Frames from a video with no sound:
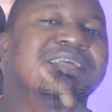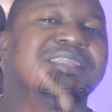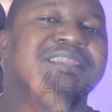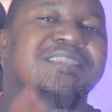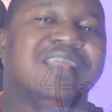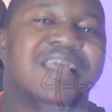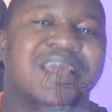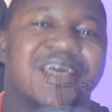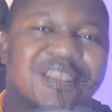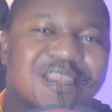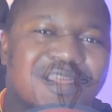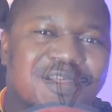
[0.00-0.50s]

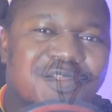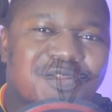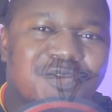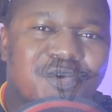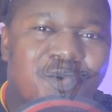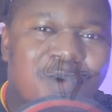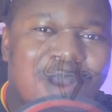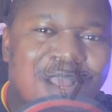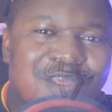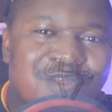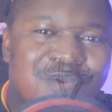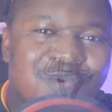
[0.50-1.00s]
They are the
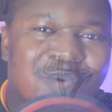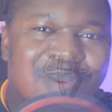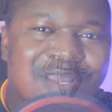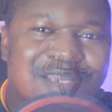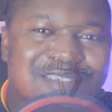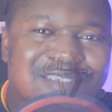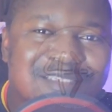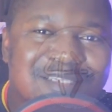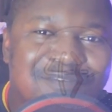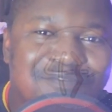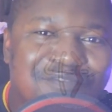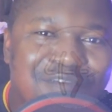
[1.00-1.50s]
UI
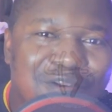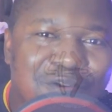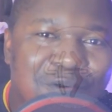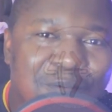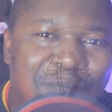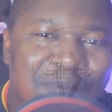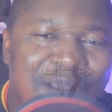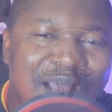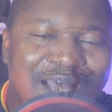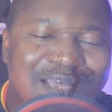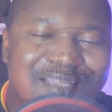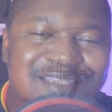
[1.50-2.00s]
UX
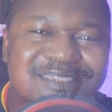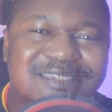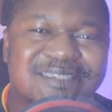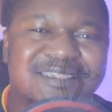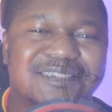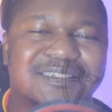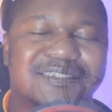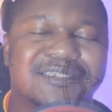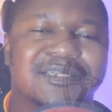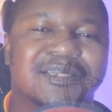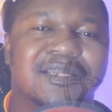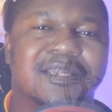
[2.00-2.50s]

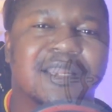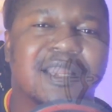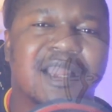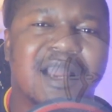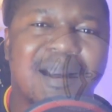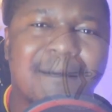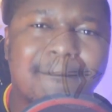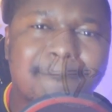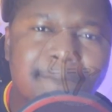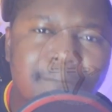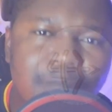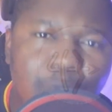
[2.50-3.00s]
developers.
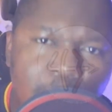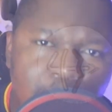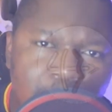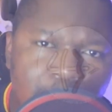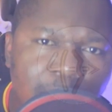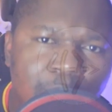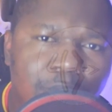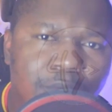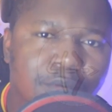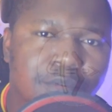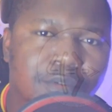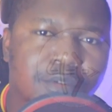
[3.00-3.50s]
Come
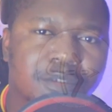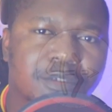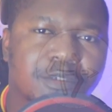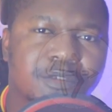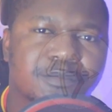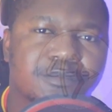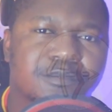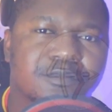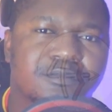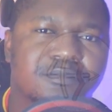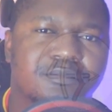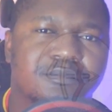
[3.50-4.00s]
on.
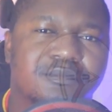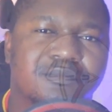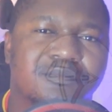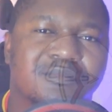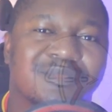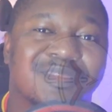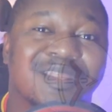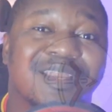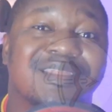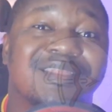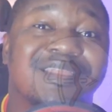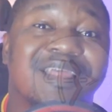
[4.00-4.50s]

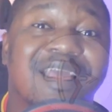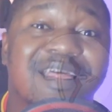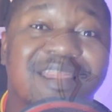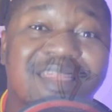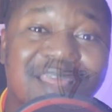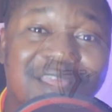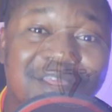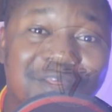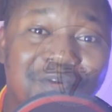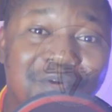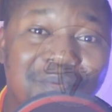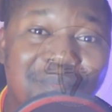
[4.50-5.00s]
They are
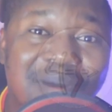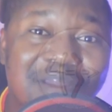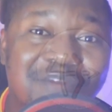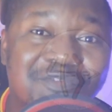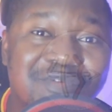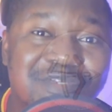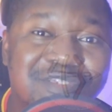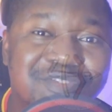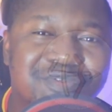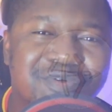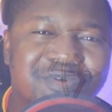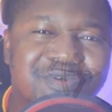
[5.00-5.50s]
the human
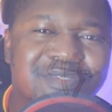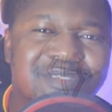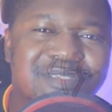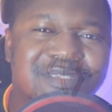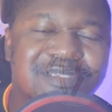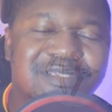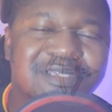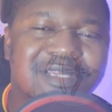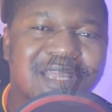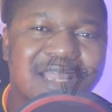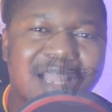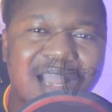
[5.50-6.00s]

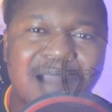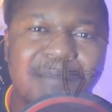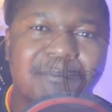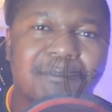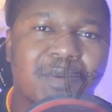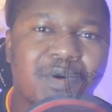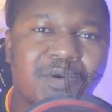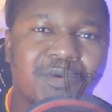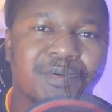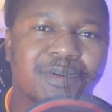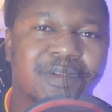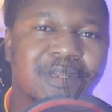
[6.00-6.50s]
resource. Come
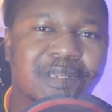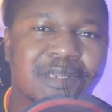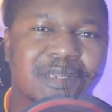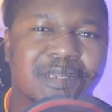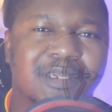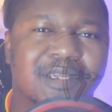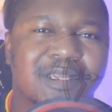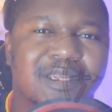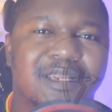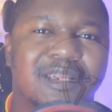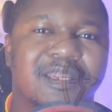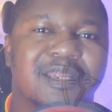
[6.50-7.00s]

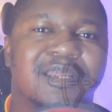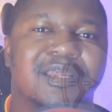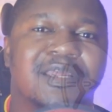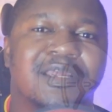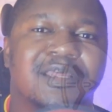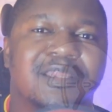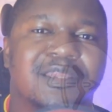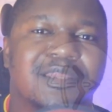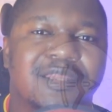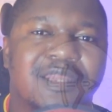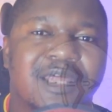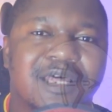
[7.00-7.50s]
on.
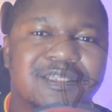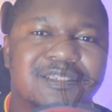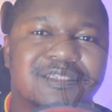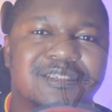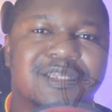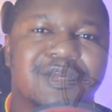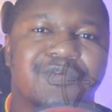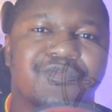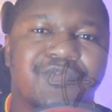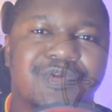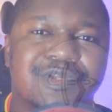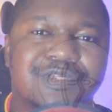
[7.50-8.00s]
That's
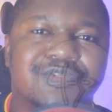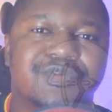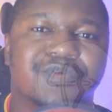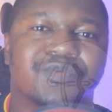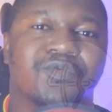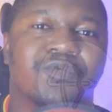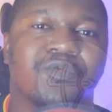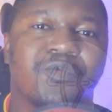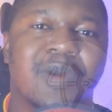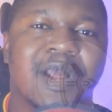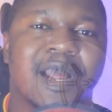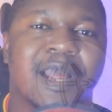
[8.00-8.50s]
the
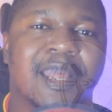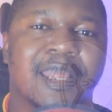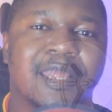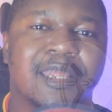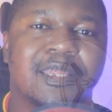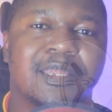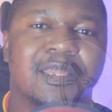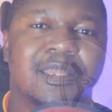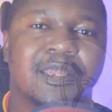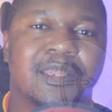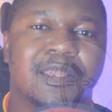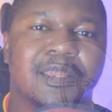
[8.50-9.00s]
reason
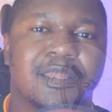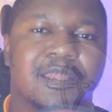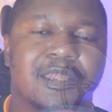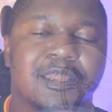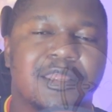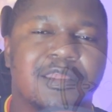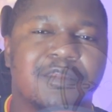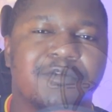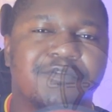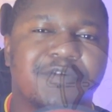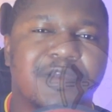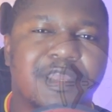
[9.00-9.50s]
why
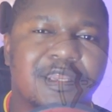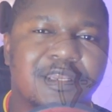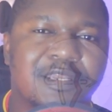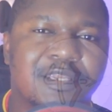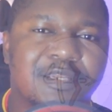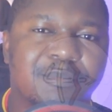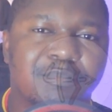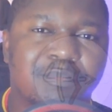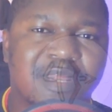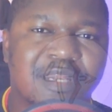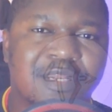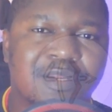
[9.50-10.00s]
if I
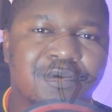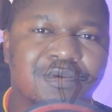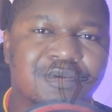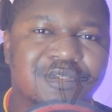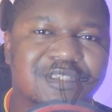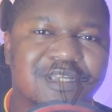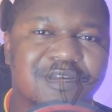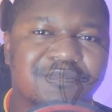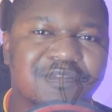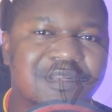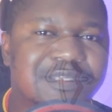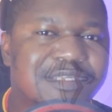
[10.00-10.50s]
need medical
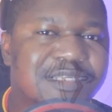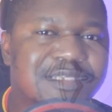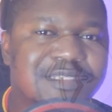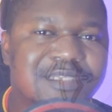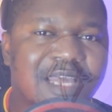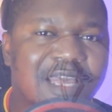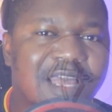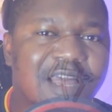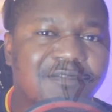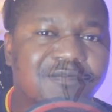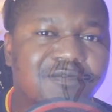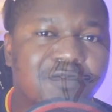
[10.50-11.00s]
services, I
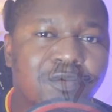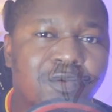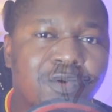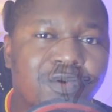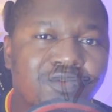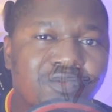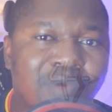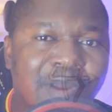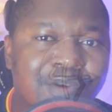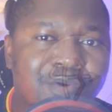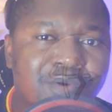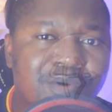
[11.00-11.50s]
have to go
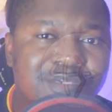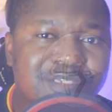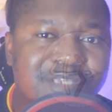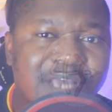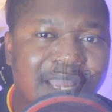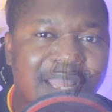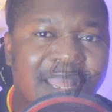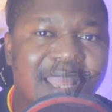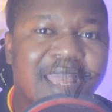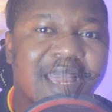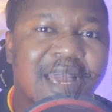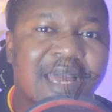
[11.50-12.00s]
to a
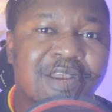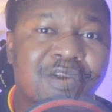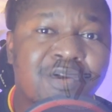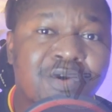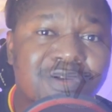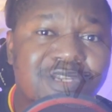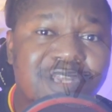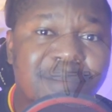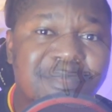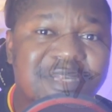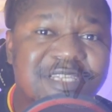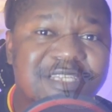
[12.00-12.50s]
doctor. A
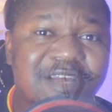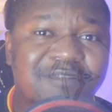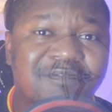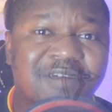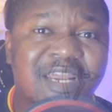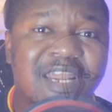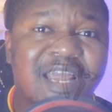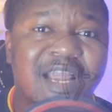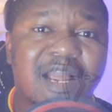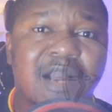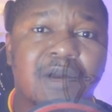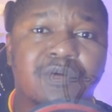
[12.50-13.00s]
doctor must have
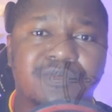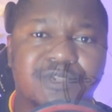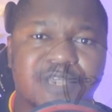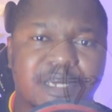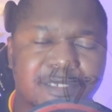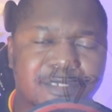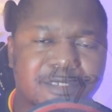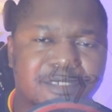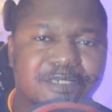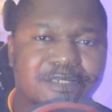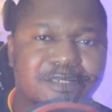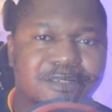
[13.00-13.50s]
an
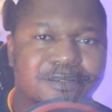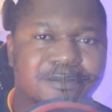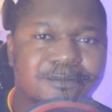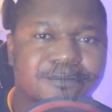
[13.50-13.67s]
accountant.